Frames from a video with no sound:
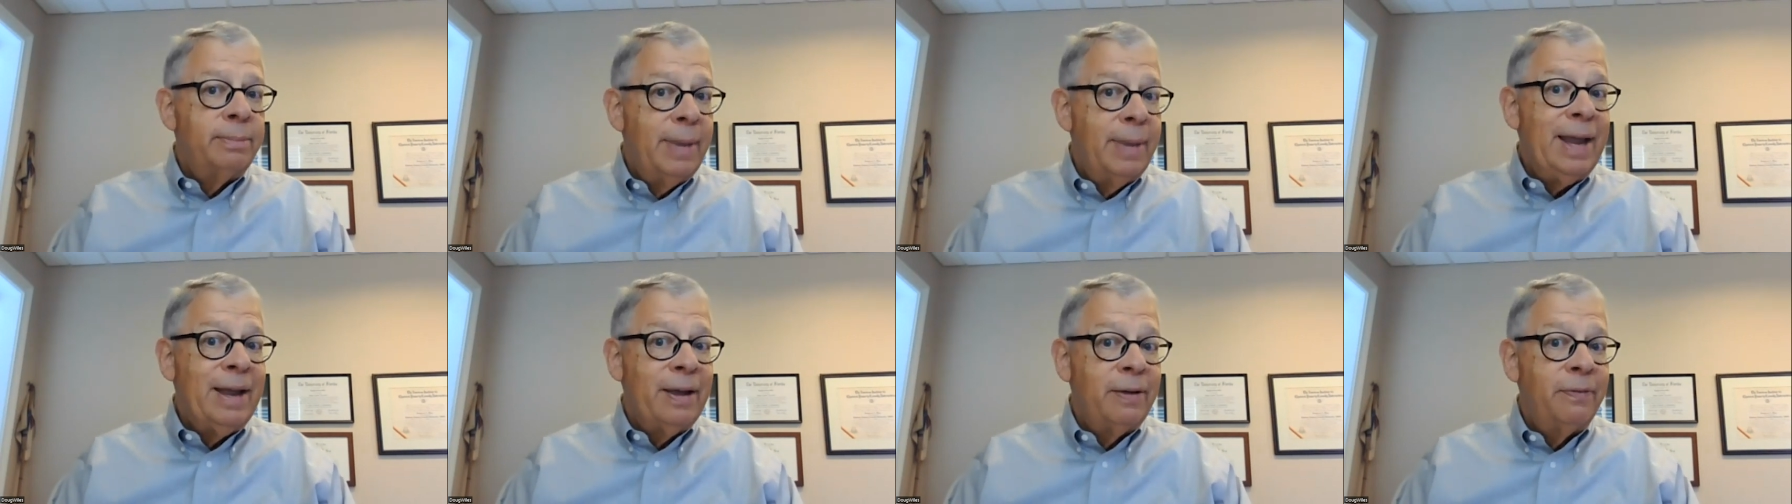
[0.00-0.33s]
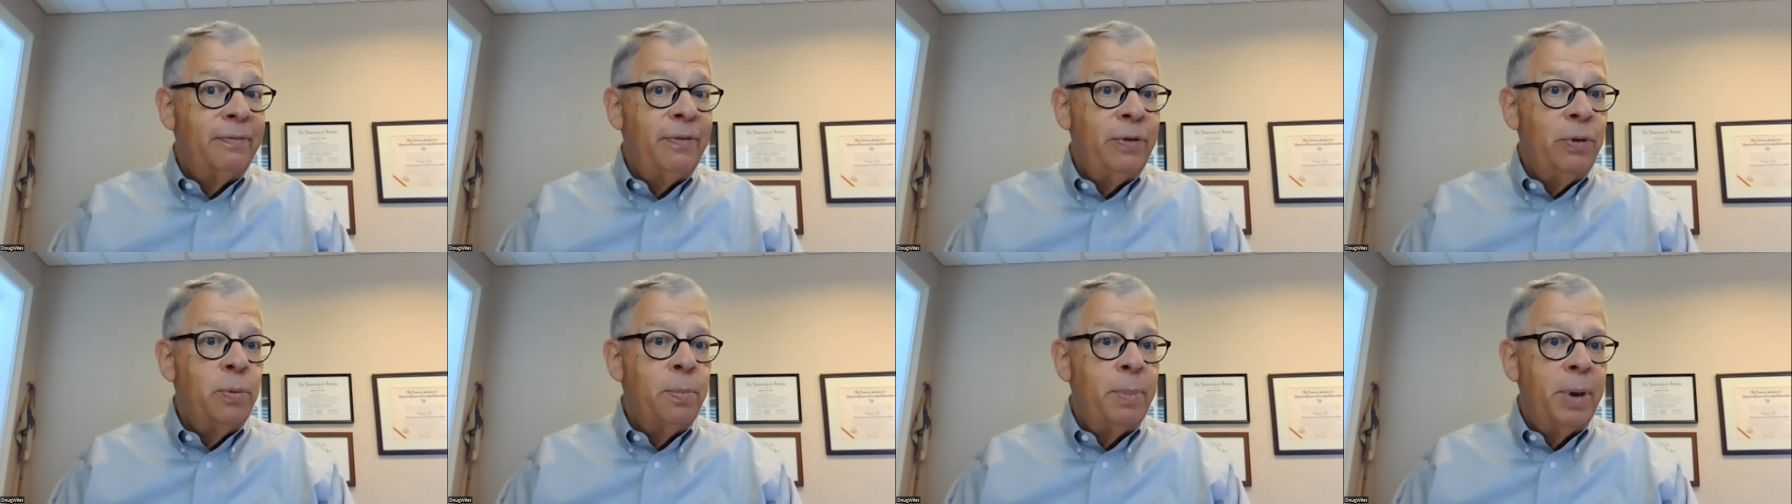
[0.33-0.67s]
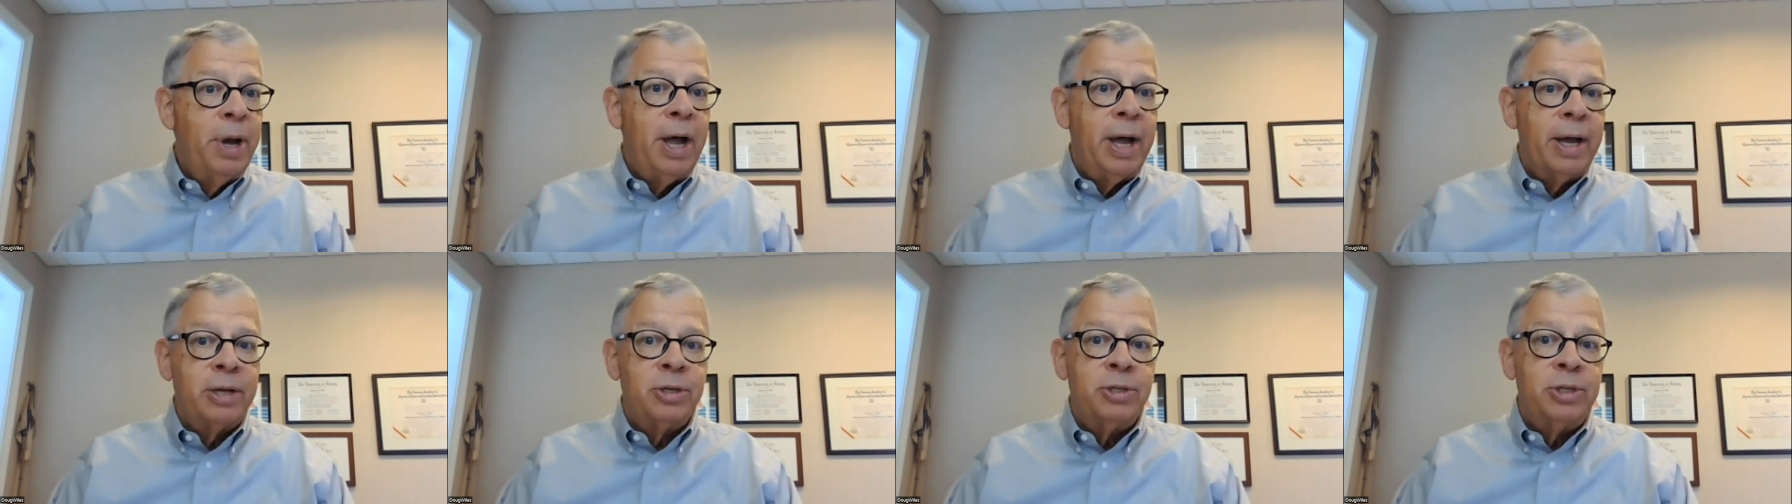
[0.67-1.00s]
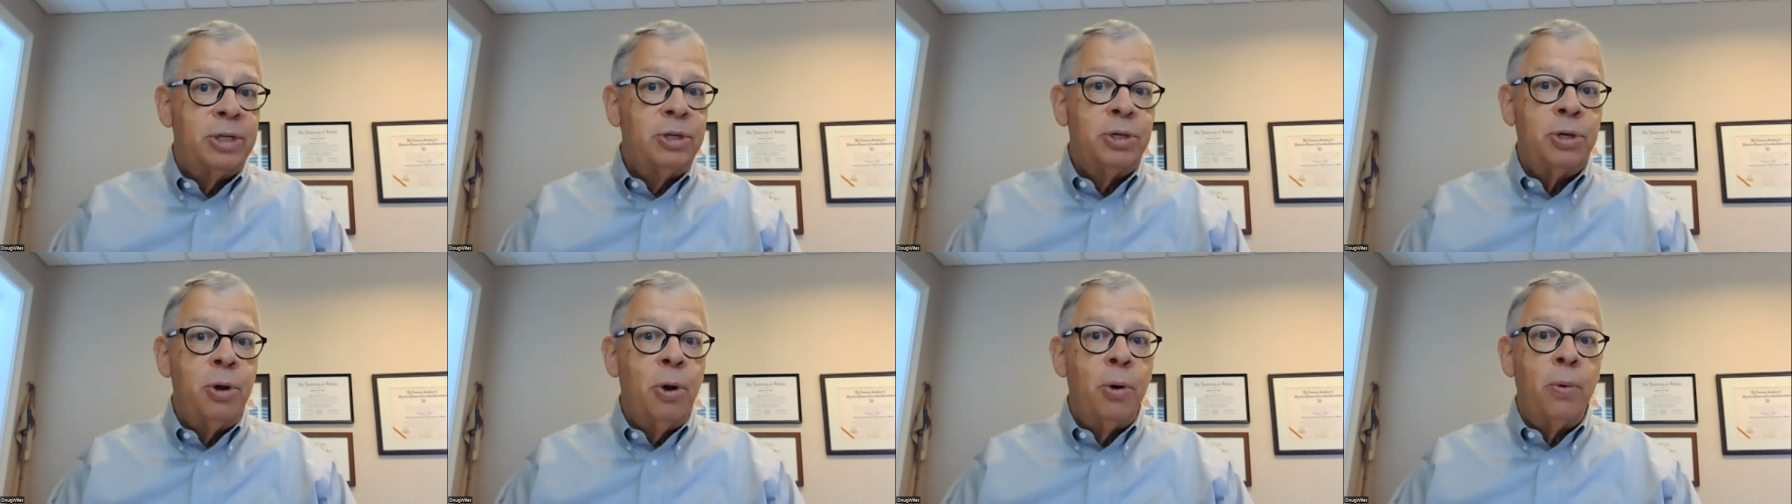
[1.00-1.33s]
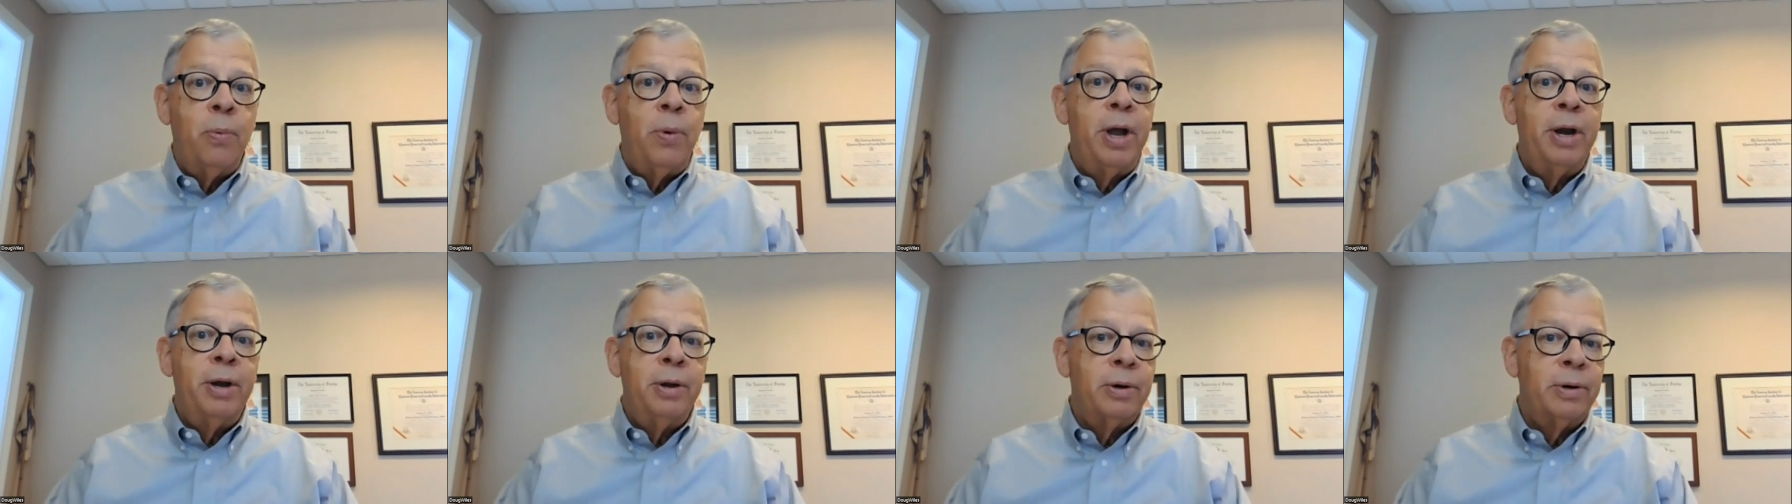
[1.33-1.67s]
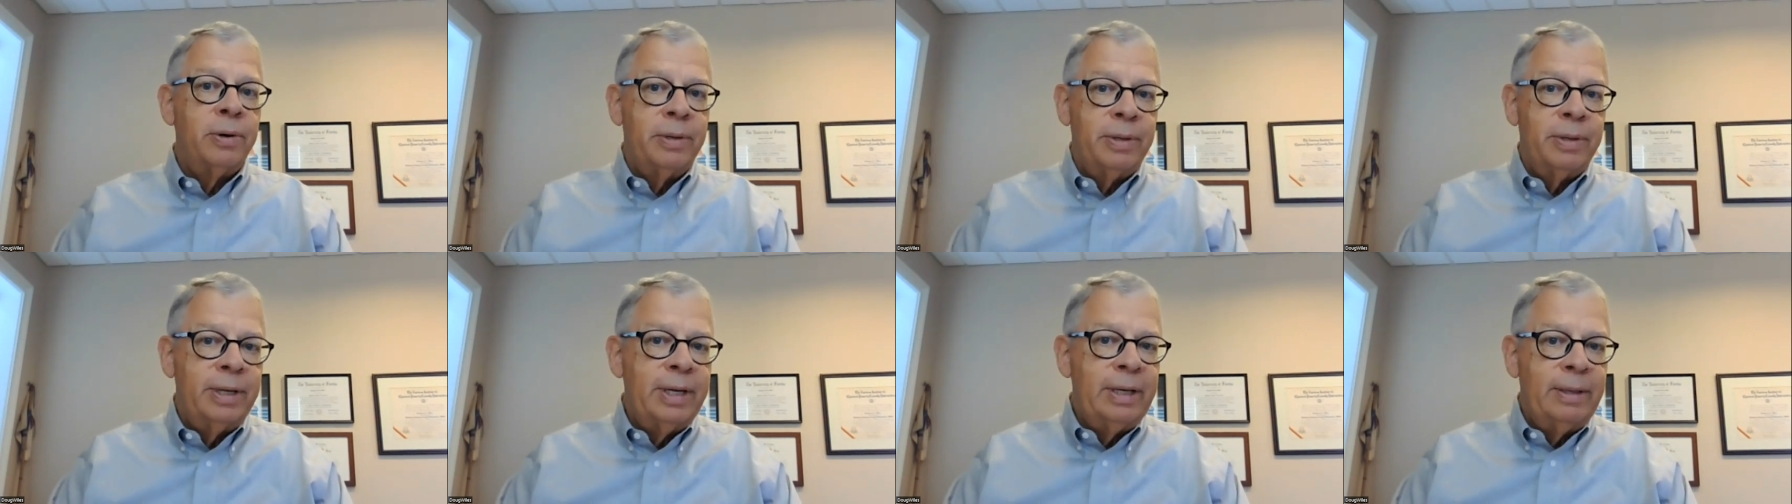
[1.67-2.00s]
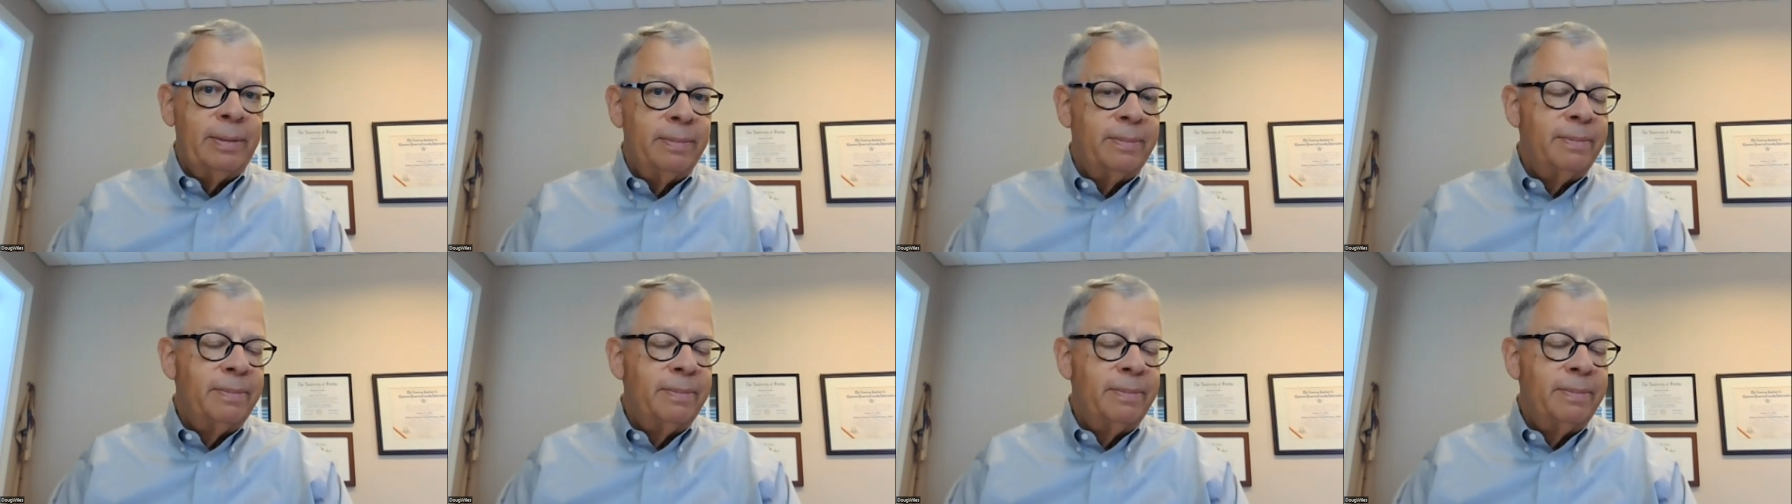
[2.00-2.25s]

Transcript: make a few bucks. It's no wonder that